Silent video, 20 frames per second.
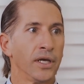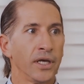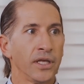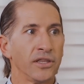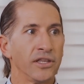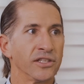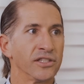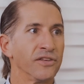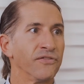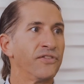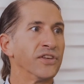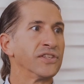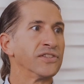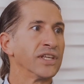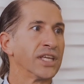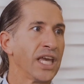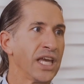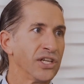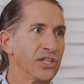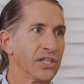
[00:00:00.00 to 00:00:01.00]
the
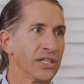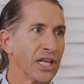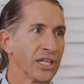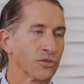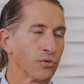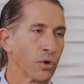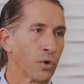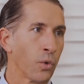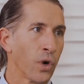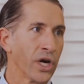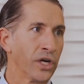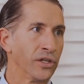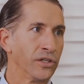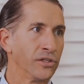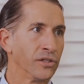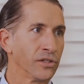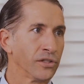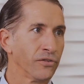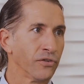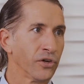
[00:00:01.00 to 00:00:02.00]
sophistication that's required in
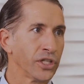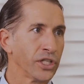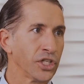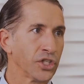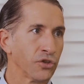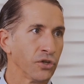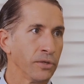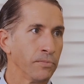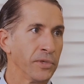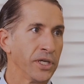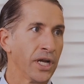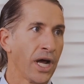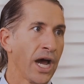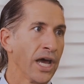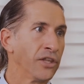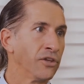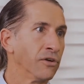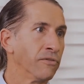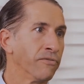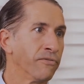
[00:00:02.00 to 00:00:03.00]
delivering the treatment,
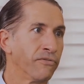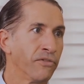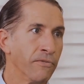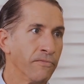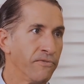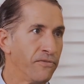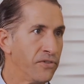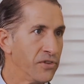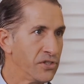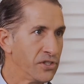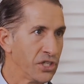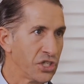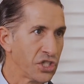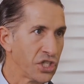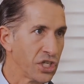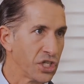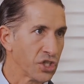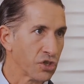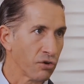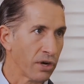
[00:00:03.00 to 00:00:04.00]
either from
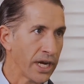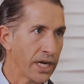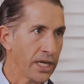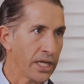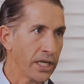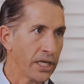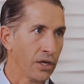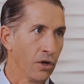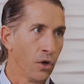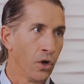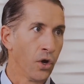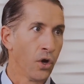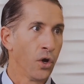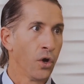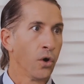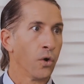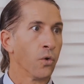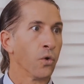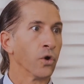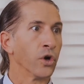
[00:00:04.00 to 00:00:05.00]
physician training
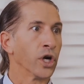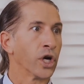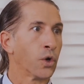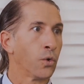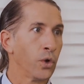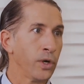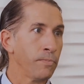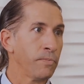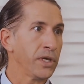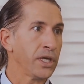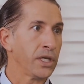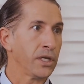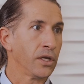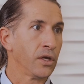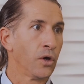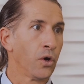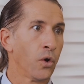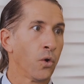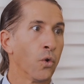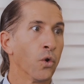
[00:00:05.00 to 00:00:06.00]
or equipment,
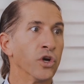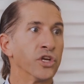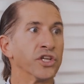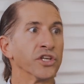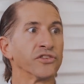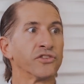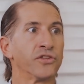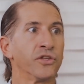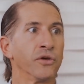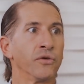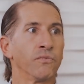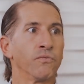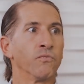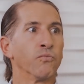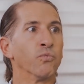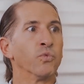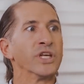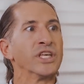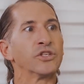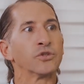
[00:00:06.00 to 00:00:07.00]
or just the
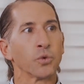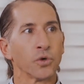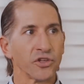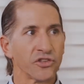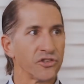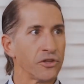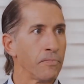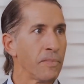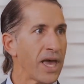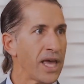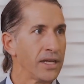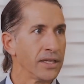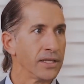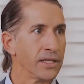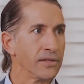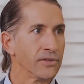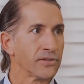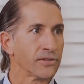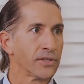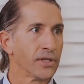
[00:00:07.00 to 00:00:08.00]
resource
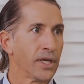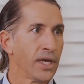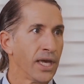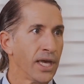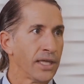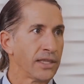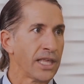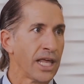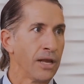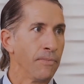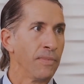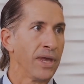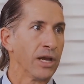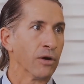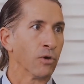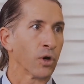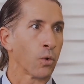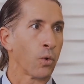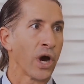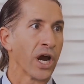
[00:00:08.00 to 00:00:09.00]
dependence that it may
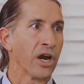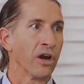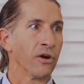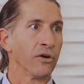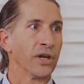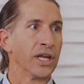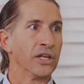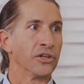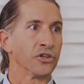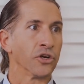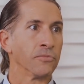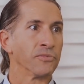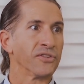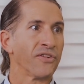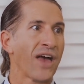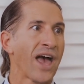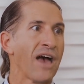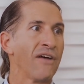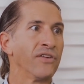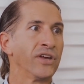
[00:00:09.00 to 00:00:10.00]
require in terms of
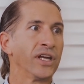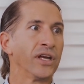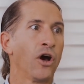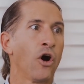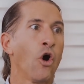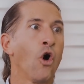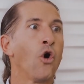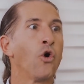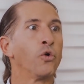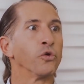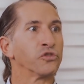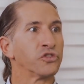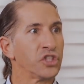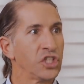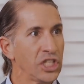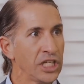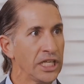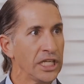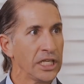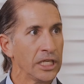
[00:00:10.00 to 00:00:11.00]
having a whole
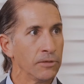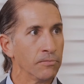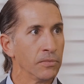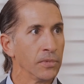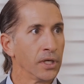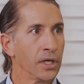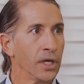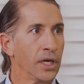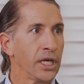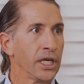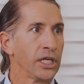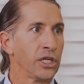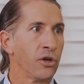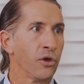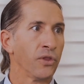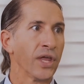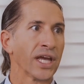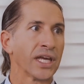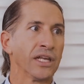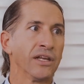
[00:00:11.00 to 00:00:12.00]
team you know,
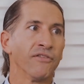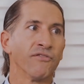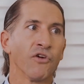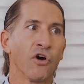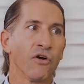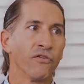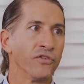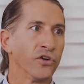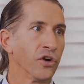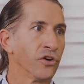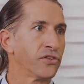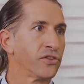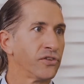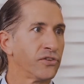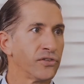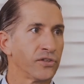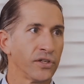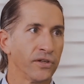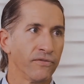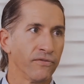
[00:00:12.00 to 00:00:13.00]
that can involve
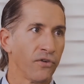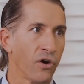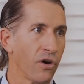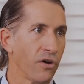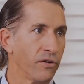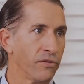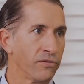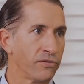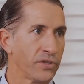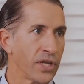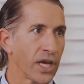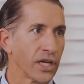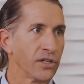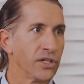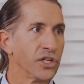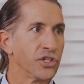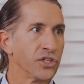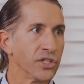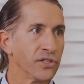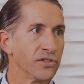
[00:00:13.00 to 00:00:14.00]
nurses and involve
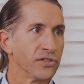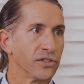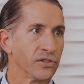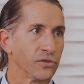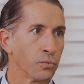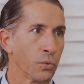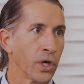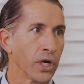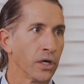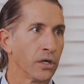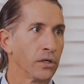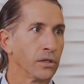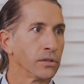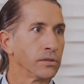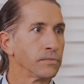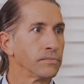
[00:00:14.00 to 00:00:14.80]
technicians as well.